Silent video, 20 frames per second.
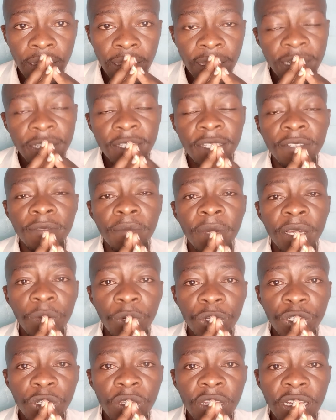That is my
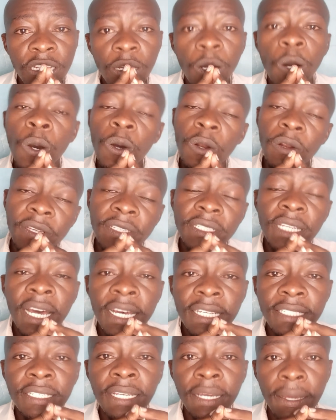question that I always
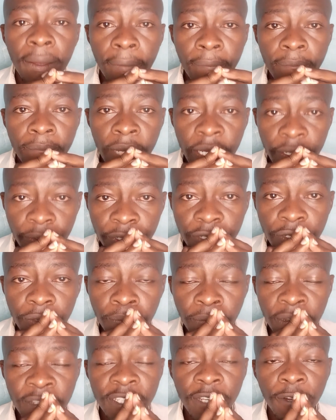ask
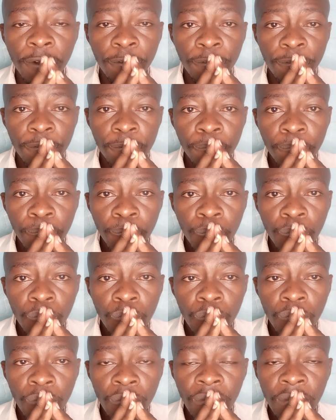myself.
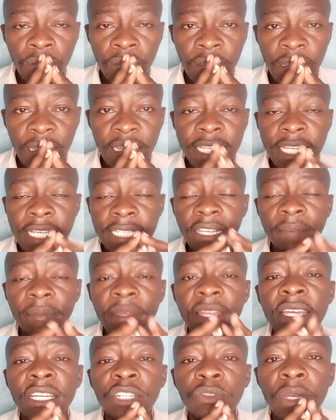Is there
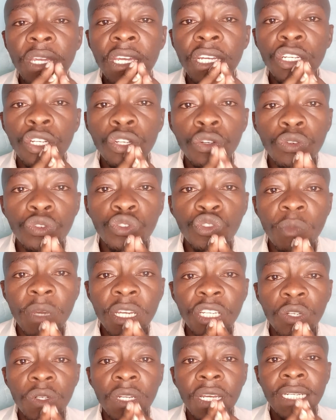something that we can do to
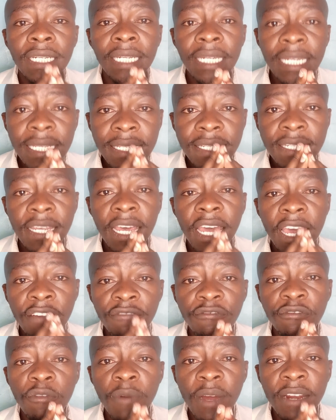make sure that at least
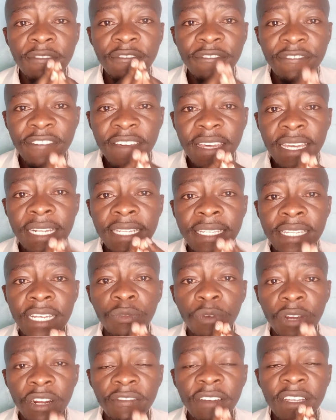everyone feels
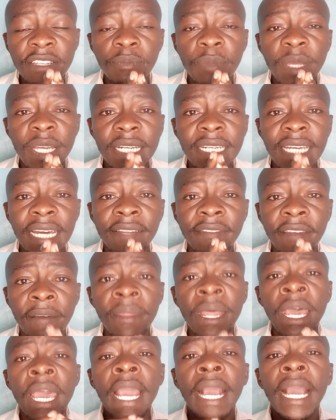that whatever is being done there?
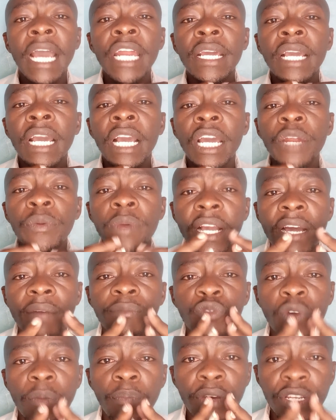Can we
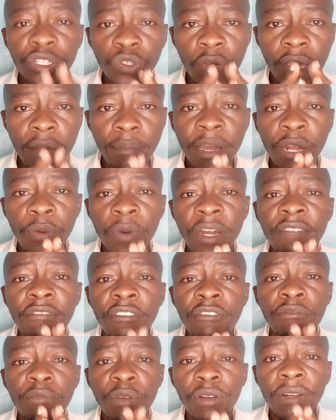come to a point whereby
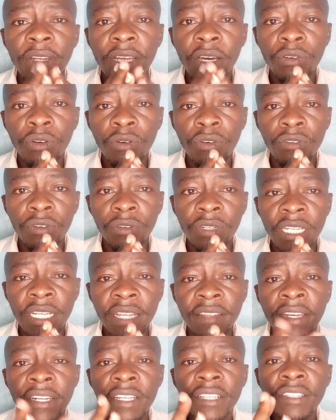whenever we build a road,
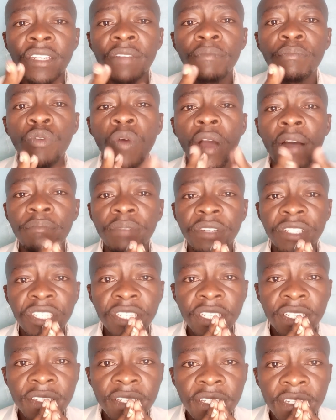the rich and poor
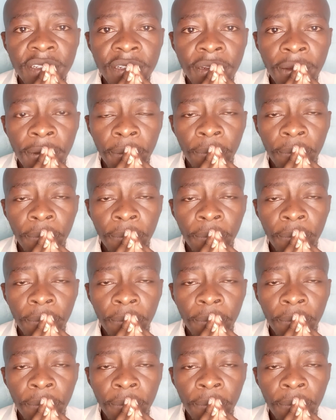appreciates it?